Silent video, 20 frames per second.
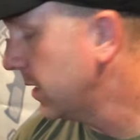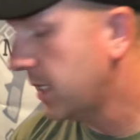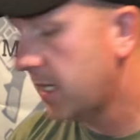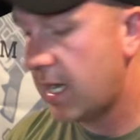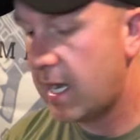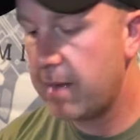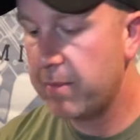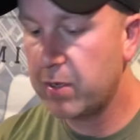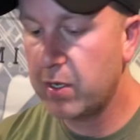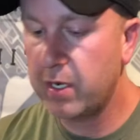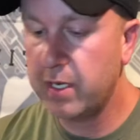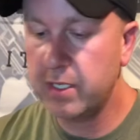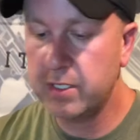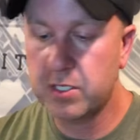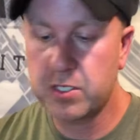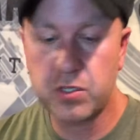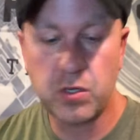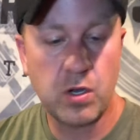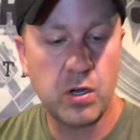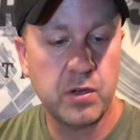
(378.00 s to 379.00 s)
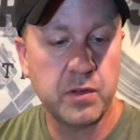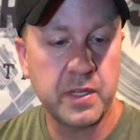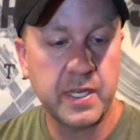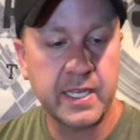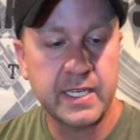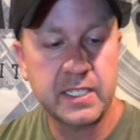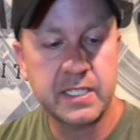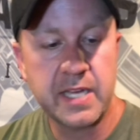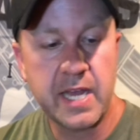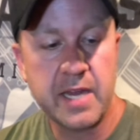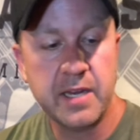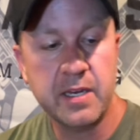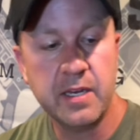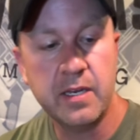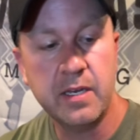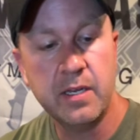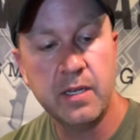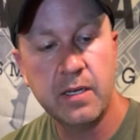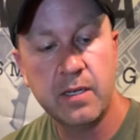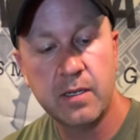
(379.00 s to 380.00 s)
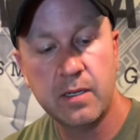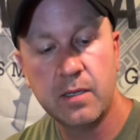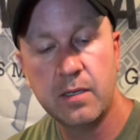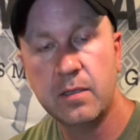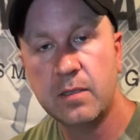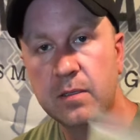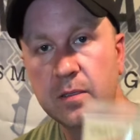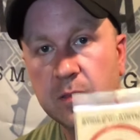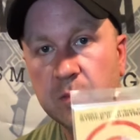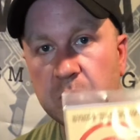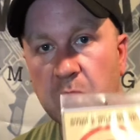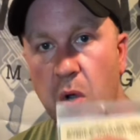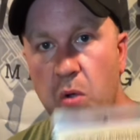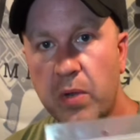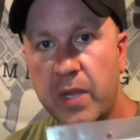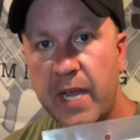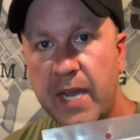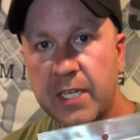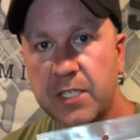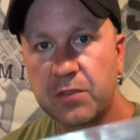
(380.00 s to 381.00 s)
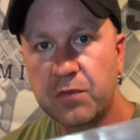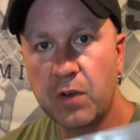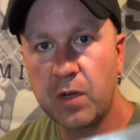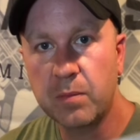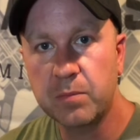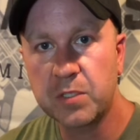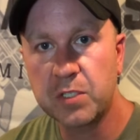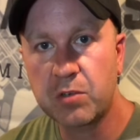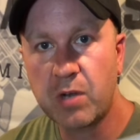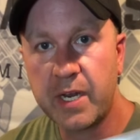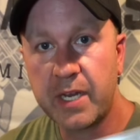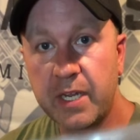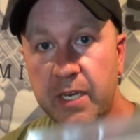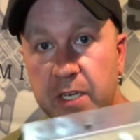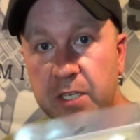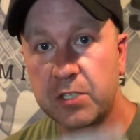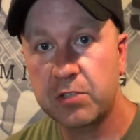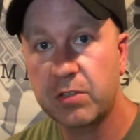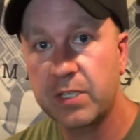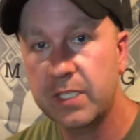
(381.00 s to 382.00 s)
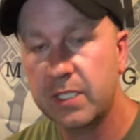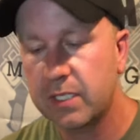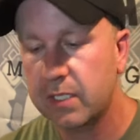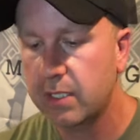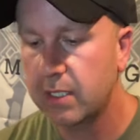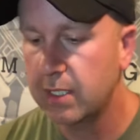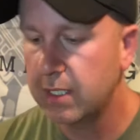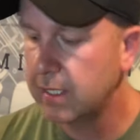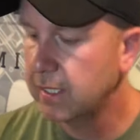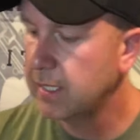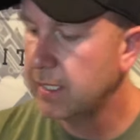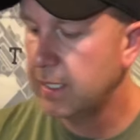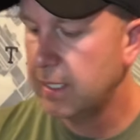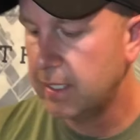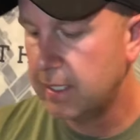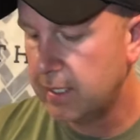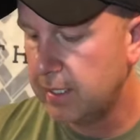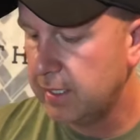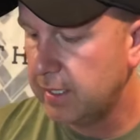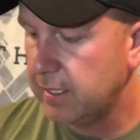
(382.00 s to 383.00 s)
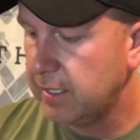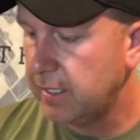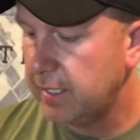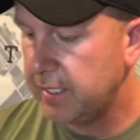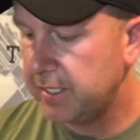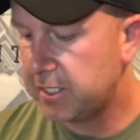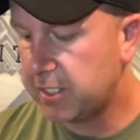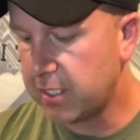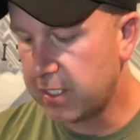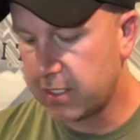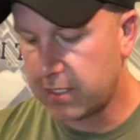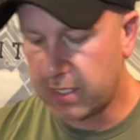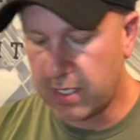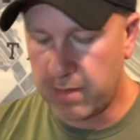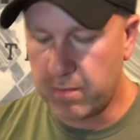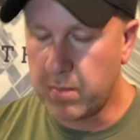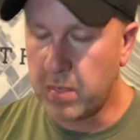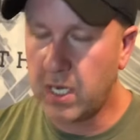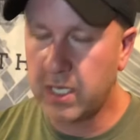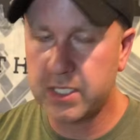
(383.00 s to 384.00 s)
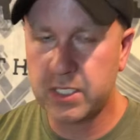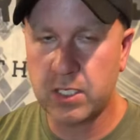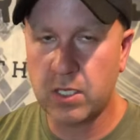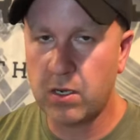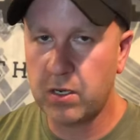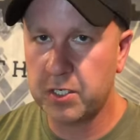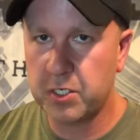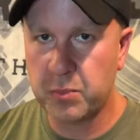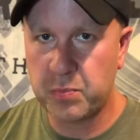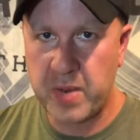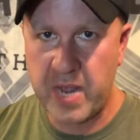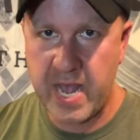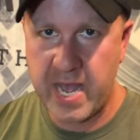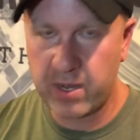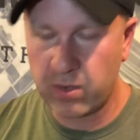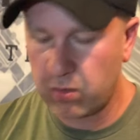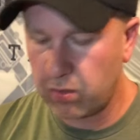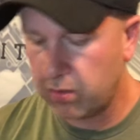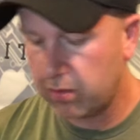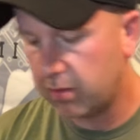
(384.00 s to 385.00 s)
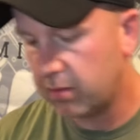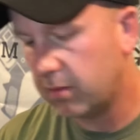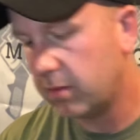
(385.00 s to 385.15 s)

I'm going to install the extended bolt catch from Strike Industries. It's just a much larger paddle